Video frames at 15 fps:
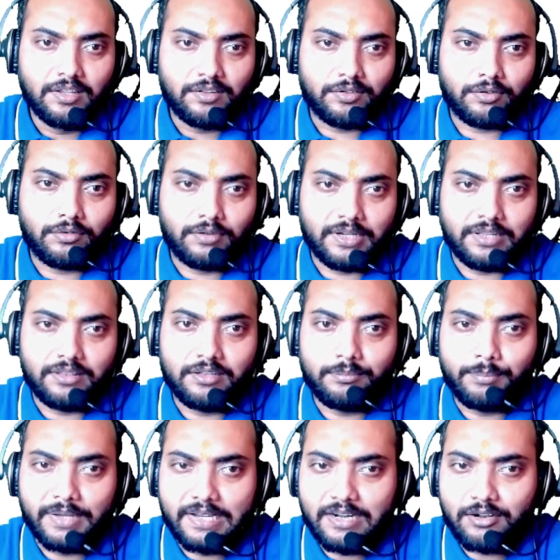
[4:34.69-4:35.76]
So in the
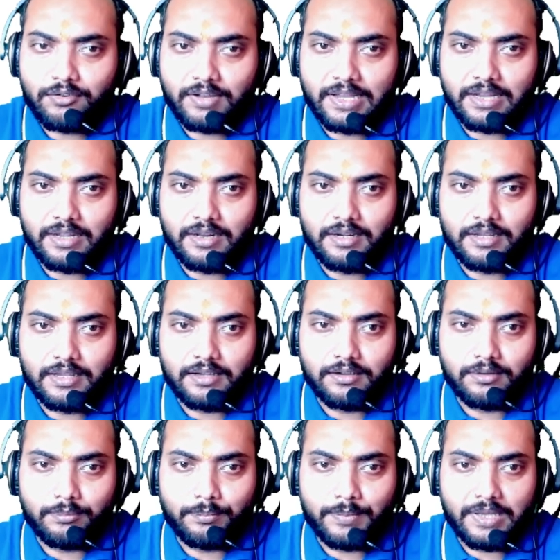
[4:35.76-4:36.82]
bigger triangle
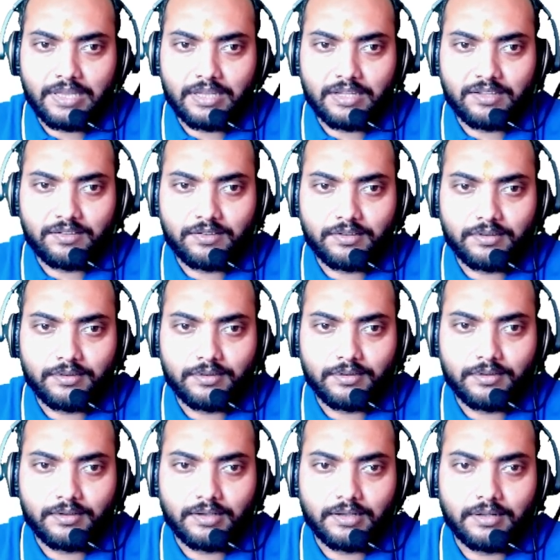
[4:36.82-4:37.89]
here B is
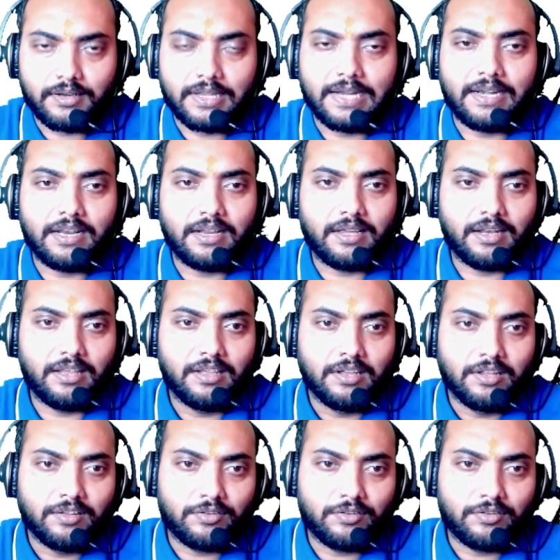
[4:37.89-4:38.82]
90-degree.